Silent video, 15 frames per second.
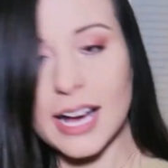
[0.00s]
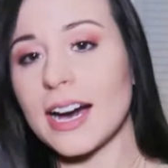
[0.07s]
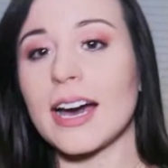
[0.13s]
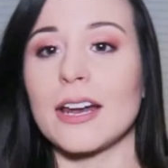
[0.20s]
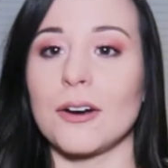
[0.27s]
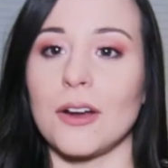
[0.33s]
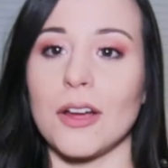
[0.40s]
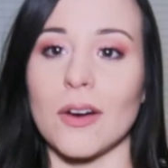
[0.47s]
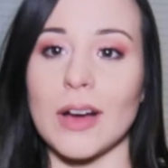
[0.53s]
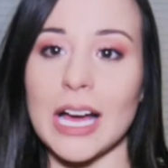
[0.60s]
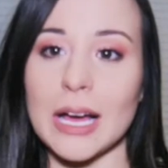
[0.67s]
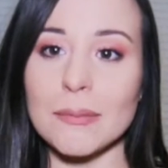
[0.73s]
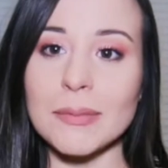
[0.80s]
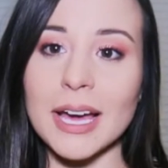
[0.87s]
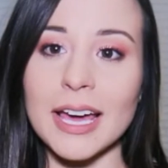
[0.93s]
I don't know,
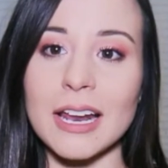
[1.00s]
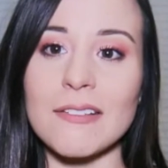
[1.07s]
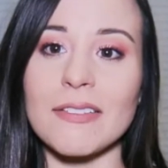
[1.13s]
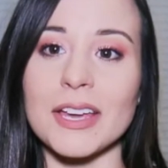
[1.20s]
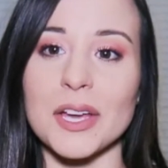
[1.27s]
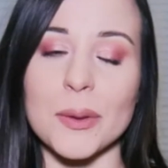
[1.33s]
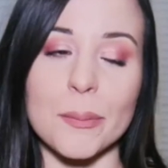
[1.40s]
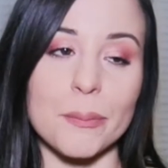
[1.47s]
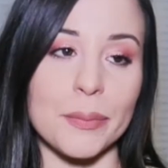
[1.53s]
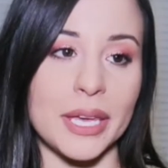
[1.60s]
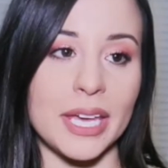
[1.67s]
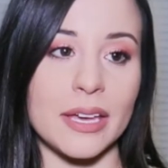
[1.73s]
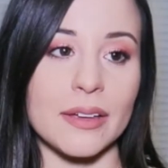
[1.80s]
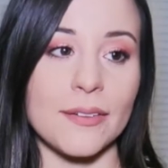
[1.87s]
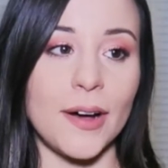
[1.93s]
I'm kind of like a
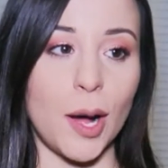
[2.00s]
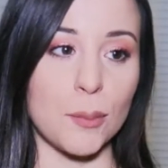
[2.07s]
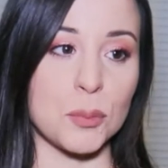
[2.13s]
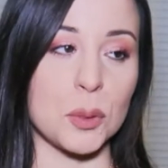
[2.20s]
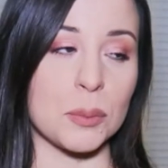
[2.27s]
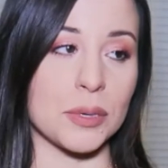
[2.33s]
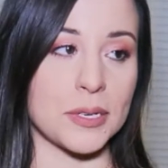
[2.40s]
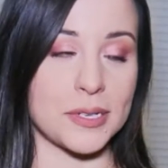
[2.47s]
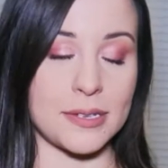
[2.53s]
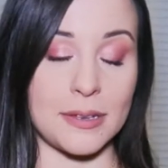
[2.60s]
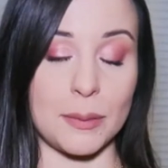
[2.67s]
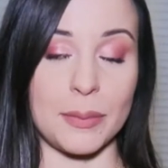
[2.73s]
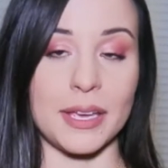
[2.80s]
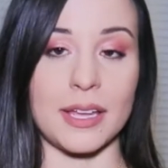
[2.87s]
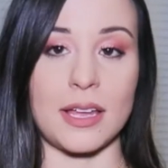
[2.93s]
meek, humble person, to
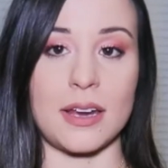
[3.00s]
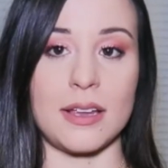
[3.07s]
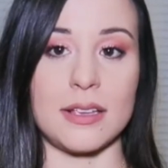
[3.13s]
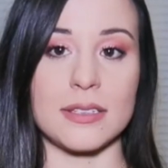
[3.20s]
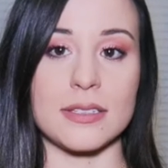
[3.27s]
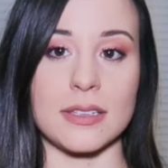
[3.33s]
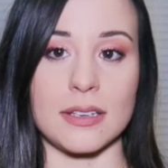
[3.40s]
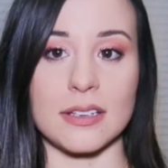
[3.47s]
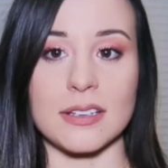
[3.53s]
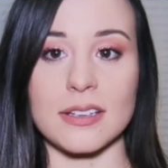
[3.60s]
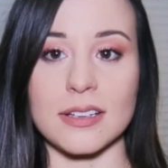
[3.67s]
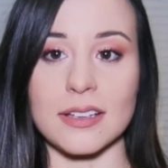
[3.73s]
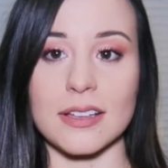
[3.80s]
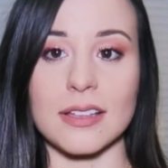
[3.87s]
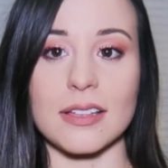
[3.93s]
be honest, like,
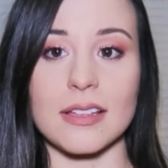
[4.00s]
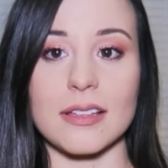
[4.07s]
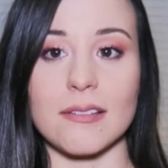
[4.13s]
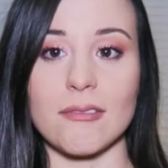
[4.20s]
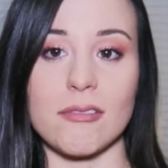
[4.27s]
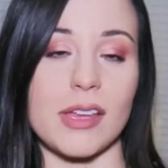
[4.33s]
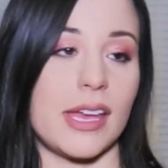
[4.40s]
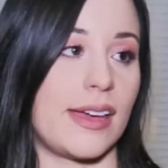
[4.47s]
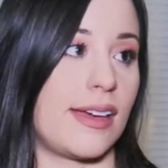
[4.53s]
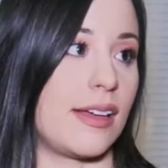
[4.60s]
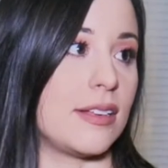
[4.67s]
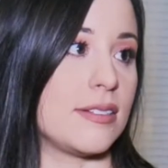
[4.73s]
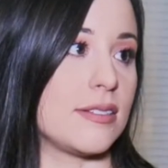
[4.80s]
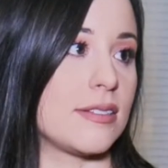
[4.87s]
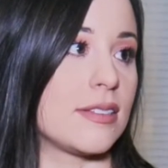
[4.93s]

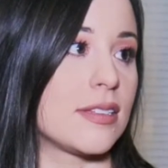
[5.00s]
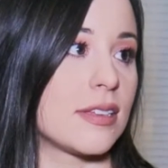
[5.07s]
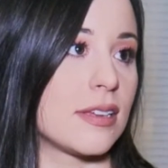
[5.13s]
and